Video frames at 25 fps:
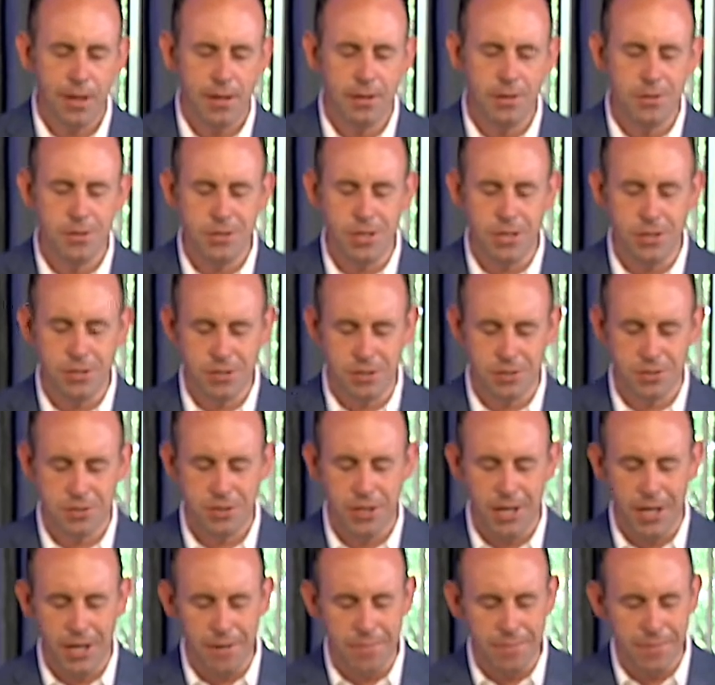In Jesus'
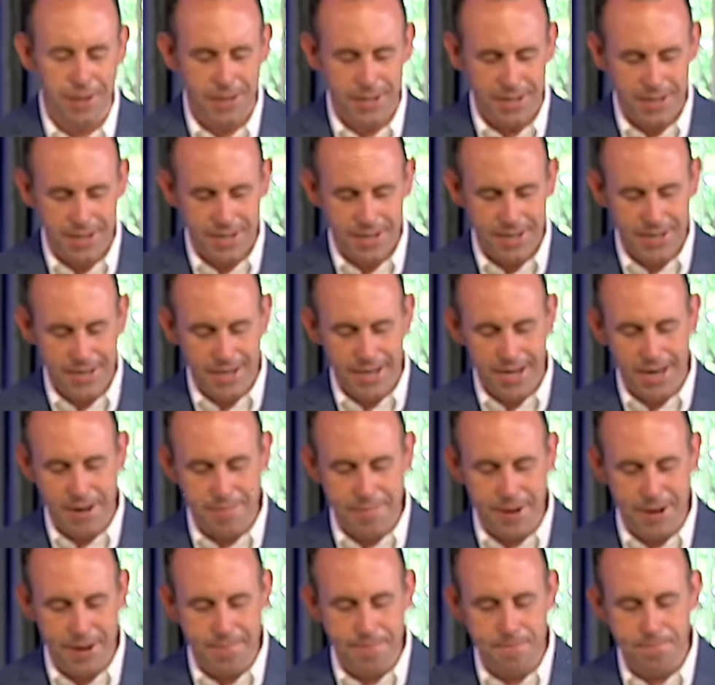name,
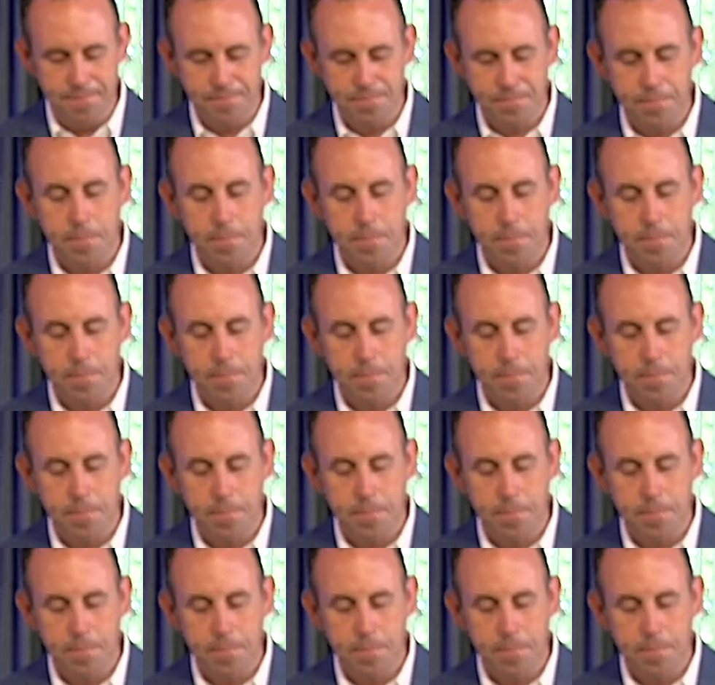amen.